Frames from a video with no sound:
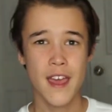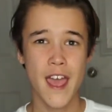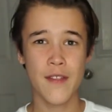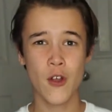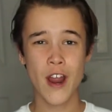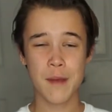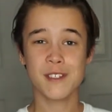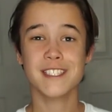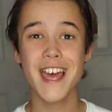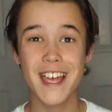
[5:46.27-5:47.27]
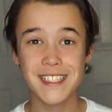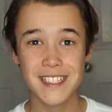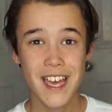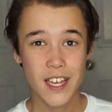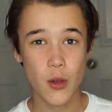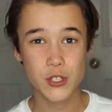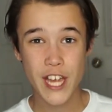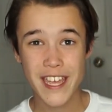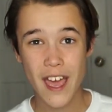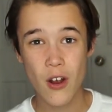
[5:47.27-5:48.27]
And their name is Tess. Go
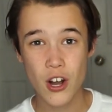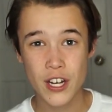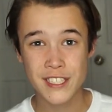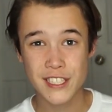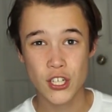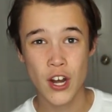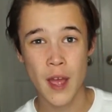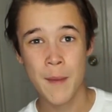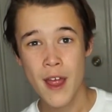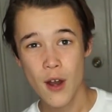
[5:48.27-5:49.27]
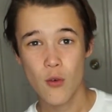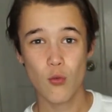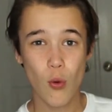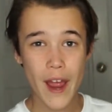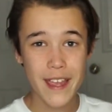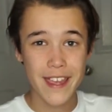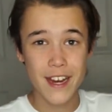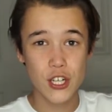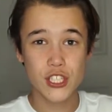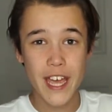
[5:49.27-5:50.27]
check out her Instagram right
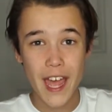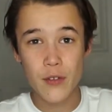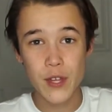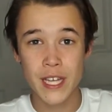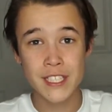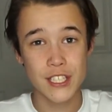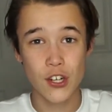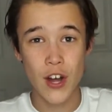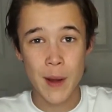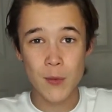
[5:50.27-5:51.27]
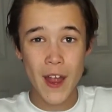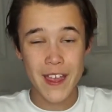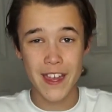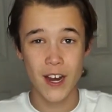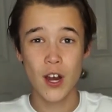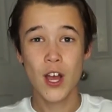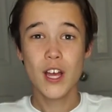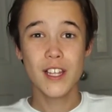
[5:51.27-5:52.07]
here. Check out the Instagram right here.